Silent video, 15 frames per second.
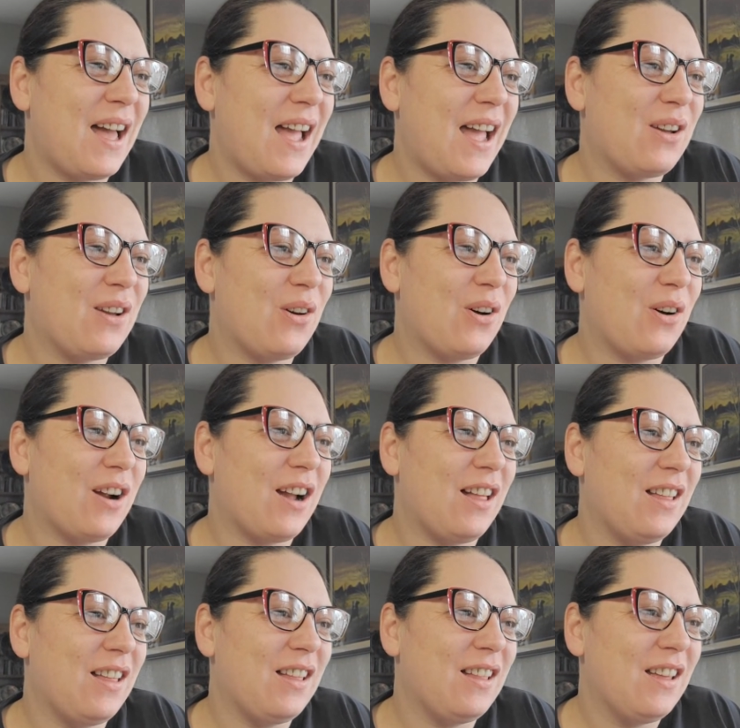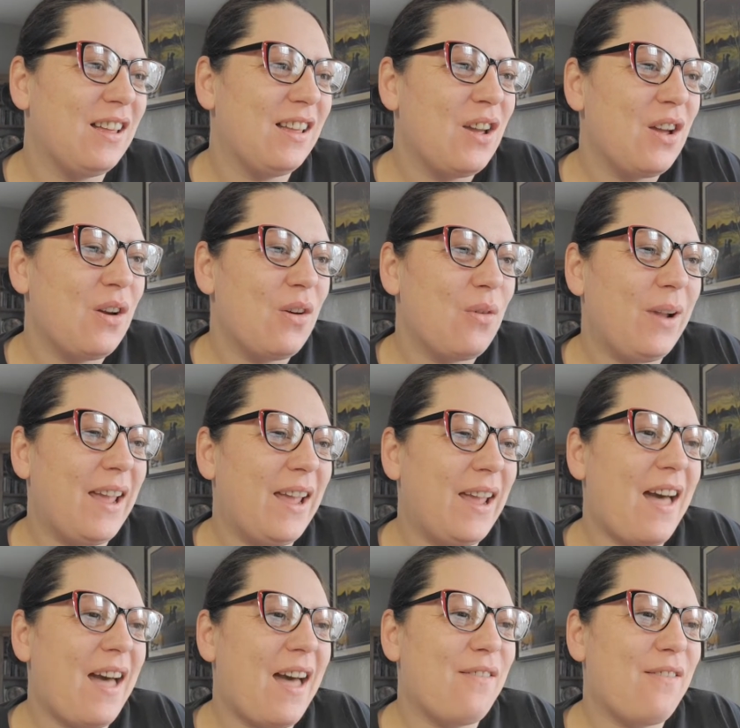Cora. We
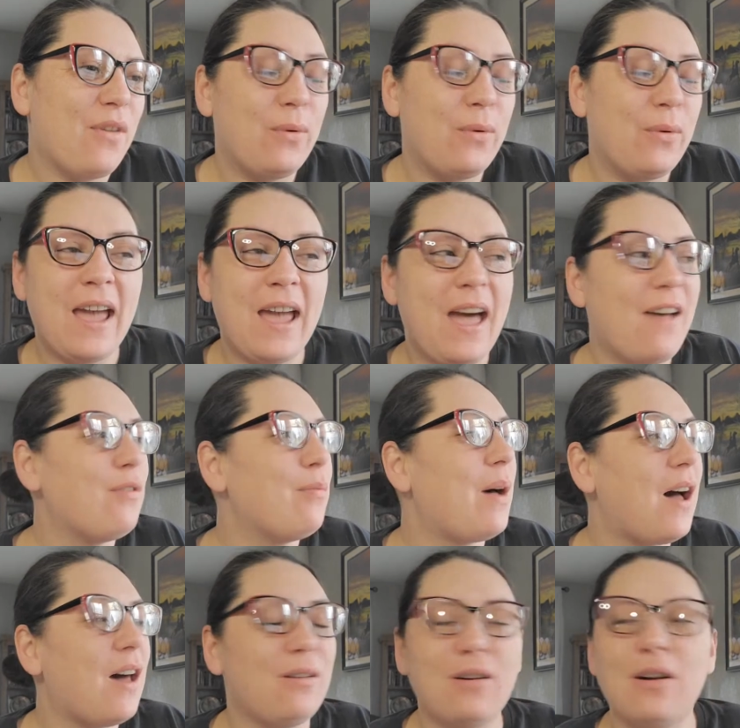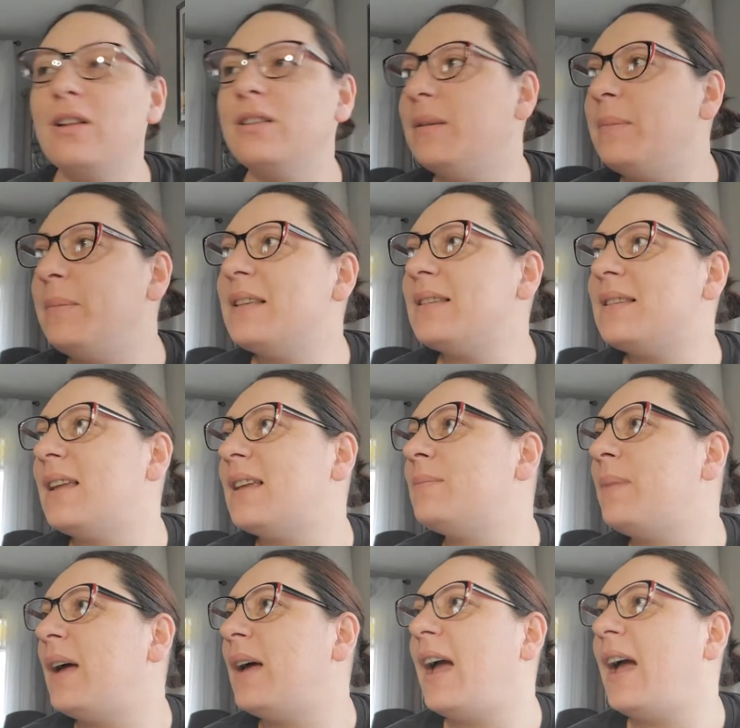have we have a bottle called the business,
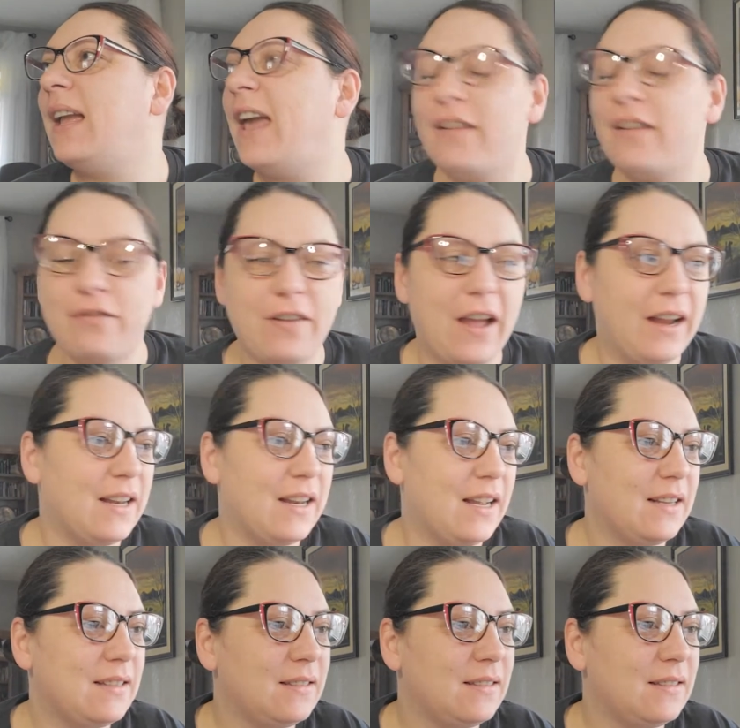but I can't find it.